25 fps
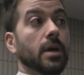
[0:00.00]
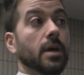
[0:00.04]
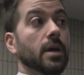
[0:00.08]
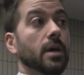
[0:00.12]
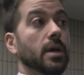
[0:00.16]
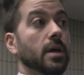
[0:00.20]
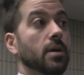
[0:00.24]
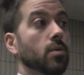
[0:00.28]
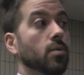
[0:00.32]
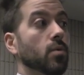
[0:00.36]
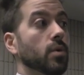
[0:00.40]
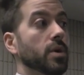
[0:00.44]

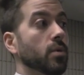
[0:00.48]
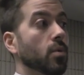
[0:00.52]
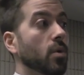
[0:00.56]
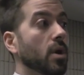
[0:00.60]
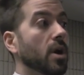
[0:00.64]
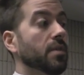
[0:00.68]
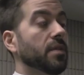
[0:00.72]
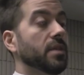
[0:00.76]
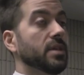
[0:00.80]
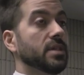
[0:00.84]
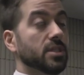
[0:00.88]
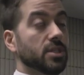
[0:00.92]
We
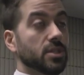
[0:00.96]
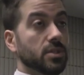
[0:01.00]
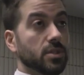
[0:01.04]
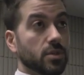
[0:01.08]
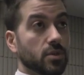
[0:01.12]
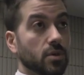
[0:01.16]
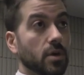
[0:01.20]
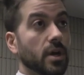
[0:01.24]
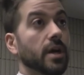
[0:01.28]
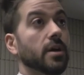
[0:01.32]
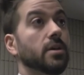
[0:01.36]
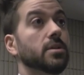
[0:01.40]
want this
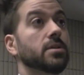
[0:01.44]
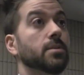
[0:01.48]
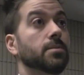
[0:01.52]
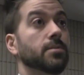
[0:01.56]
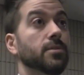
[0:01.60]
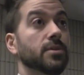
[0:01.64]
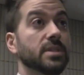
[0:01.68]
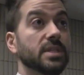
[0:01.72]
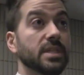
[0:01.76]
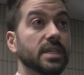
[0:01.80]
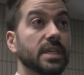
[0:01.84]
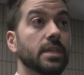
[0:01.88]
trial to
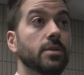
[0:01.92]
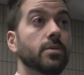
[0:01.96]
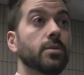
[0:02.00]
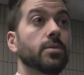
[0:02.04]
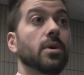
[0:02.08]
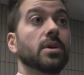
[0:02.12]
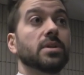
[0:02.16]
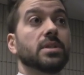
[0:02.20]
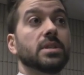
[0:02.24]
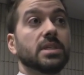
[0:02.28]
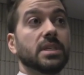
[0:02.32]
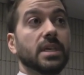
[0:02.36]
proceed. We
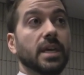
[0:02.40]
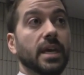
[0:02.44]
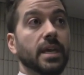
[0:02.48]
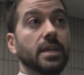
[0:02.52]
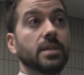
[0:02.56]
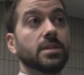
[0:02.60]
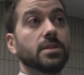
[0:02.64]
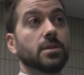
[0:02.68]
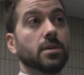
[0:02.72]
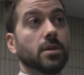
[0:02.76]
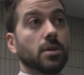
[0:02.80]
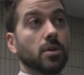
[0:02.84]
want this
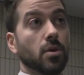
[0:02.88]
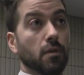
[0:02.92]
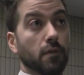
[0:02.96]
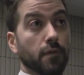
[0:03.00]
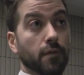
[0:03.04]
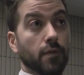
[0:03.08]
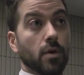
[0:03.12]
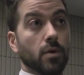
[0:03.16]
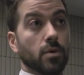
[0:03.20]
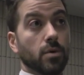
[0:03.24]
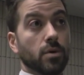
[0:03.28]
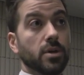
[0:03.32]
case to go
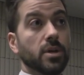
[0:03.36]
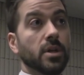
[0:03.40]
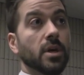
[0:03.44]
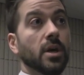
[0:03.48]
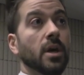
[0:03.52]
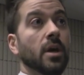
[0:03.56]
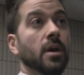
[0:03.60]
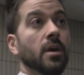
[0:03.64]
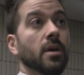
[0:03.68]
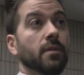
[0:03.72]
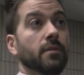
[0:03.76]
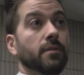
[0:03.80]
forward
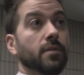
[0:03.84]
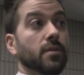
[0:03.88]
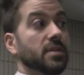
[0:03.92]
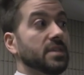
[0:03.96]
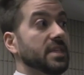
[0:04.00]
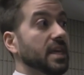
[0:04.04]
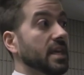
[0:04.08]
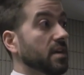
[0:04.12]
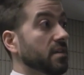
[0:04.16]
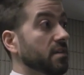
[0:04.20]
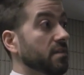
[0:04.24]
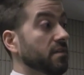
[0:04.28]
for the
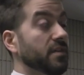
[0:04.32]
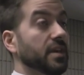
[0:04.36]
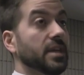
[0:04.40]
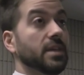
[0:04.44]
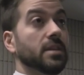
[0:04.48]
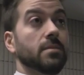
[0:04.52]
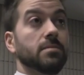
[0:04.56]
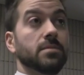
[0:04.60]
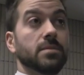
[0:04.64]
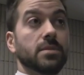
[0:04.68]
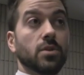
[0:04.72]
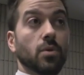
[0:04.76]
sake of the
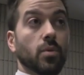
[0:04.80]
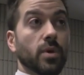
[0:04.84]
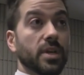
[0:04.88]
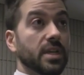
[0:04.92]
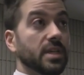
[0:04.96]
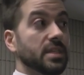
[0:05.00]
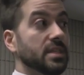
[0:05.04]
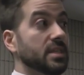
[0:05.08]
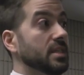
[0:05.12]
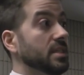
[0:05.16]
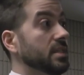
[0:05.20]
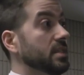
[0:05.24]
victims, the
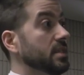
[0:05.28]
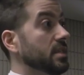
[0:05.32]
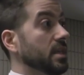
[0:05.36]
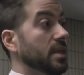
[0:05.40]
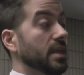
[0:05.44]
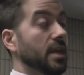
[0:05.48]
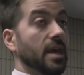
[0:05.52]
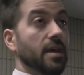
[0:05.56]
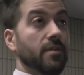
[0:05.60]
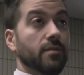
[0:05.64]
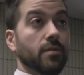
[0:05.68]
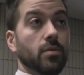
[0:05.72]
witnesses,
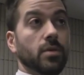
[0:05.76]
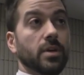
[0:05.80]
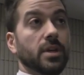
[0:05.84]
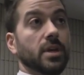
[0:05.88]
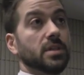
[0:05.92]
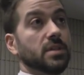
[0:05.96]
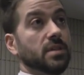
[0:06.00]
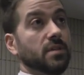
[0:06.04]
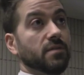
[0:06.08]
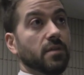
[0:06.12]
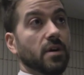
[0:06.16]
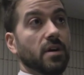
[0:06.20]
and everyone
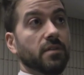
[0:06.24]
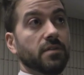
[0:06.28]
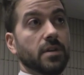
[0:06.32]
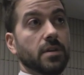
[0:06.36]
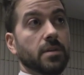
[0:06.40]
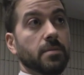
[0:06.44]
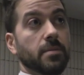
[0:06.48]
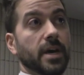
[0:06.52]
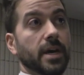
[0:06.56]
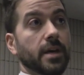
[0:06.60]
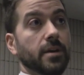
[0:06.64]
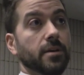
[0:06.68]
else involved
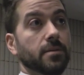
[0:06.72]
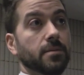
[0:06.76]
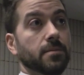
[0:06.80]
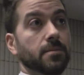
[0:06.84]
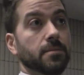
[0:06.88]
in the matter.